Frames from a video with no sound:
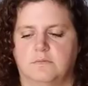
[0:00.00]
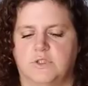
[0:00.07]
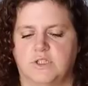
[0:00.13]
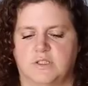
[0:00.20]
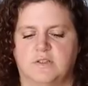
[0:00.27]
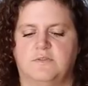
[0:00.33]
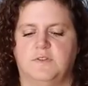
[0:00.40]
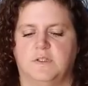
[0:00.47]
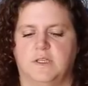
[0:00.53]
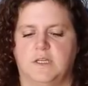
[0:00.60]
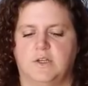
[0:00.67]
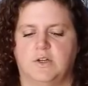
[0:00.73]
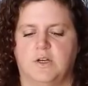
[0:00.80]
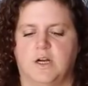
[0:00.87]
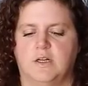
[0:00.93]
Just to feel
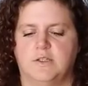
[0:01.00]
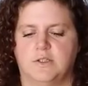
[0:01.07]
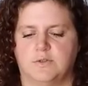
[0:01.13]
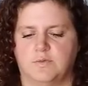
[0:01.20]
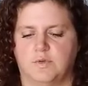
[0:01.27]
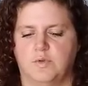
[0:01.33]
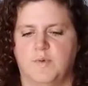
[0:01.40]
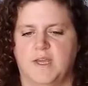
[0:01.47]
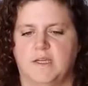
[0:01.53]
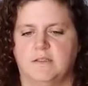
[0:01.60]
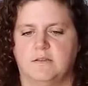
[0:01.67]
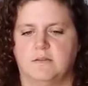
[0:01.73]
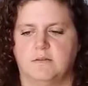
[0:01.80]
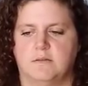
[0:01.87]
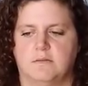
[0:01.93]
like you're not just
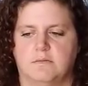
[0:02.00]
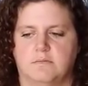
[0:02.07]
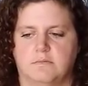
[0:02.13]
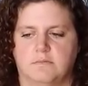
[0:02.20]
roommates,